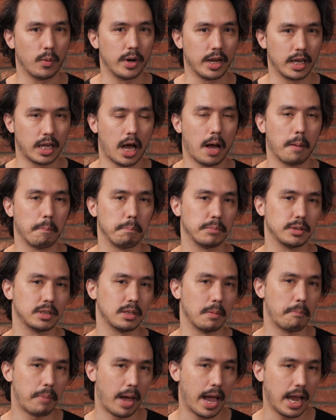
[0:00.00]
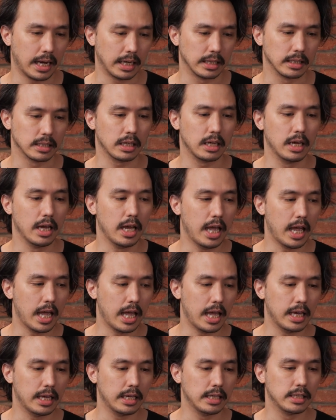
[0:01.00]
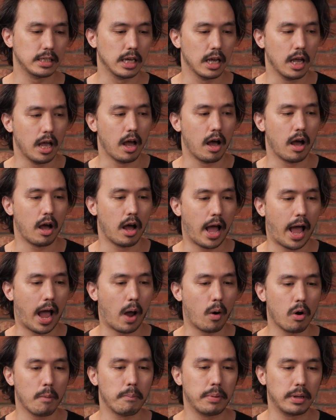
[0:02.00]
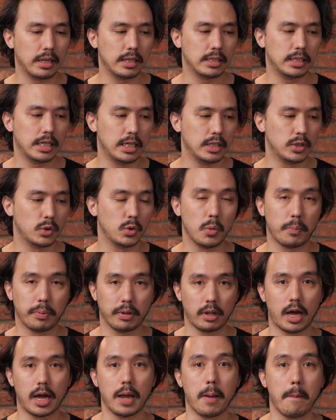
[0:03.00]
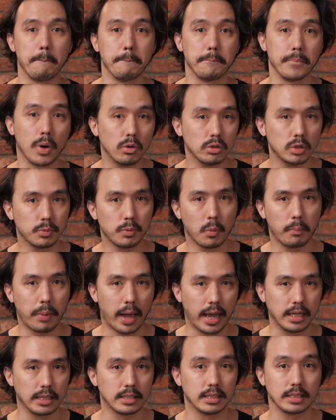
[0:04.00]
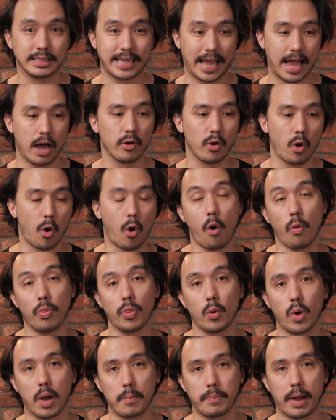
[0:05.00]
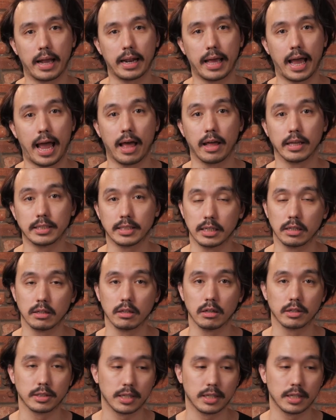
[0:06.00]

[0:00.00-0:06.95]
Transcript: when it comes to paint, is our ability to apply multiple paints down on the wet palette at a singular